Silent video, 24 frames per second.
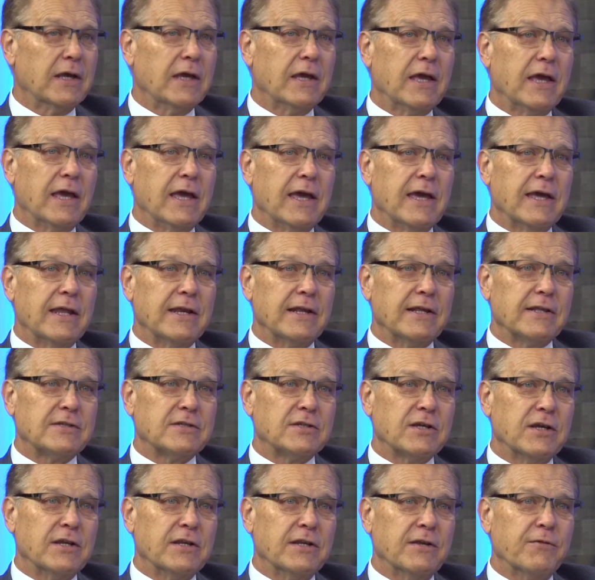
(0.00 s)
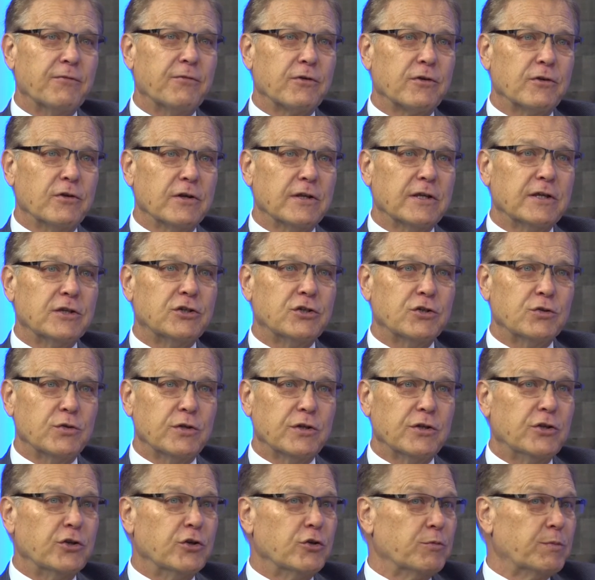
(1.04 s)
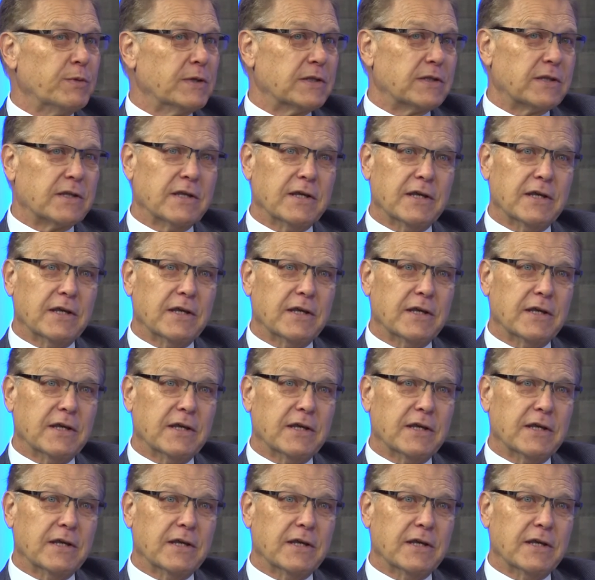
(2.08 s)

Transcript: And it's a difficult issue to do, but